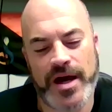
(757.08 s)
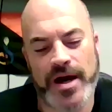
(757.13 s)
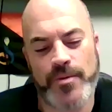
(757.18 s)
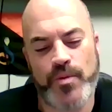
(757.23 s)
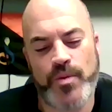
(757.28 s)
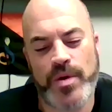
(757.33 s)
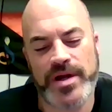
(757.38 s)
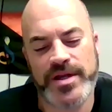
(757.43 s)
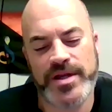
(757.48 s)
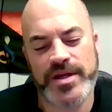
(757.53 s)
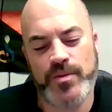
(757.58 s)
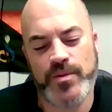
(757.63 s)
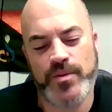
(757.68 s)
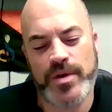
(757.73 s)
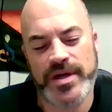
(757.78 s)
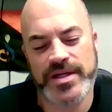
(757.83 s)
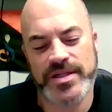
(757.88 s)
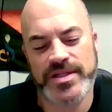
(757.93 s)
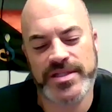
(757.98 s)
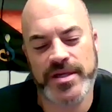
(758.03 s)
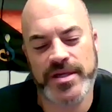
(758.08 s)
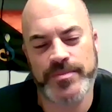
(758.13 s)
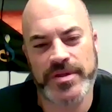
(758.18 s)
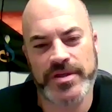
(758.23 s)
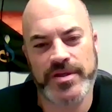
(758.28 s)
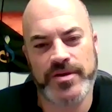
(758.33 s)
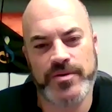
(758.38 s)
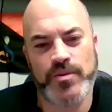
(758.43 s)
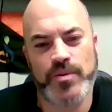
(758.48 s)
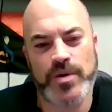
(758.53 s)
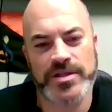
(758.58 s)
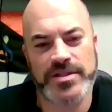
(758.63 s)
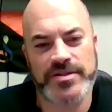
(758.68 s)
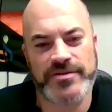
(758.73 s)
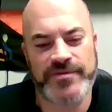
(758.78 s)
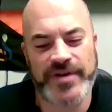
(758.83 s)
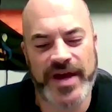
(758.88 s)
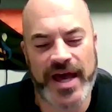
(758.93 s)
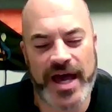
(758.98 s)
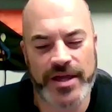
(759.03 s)
What is something you once
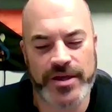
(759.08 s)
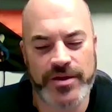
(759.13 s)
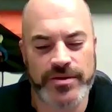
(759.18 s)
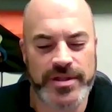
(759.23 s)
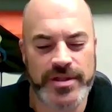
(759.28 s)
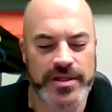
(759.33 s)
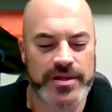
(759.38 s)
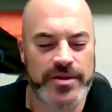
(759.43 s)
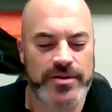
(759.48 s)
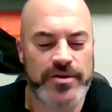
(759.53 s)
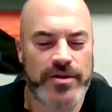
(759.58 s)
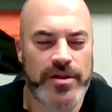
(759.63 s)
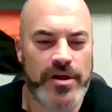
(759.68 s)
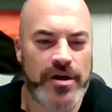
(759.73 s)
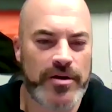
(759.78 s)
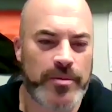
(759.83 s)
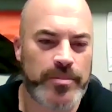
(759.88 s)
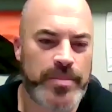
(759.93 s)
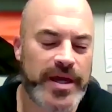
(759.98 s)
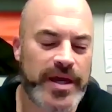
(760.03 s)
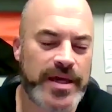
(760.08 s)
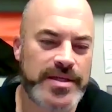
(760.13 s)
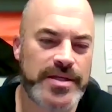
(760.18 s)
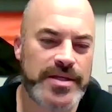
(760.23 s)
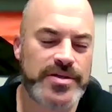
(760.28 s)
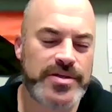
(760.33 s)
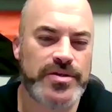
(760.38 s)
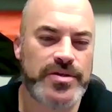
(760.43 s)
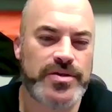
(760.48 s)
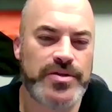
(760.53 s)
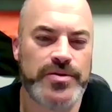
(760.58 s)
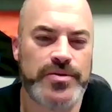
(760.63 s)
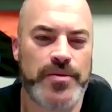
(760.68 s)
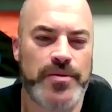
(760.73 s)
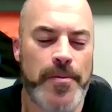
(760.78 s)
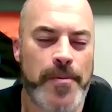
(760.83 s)
valued that you no longer pay attention to?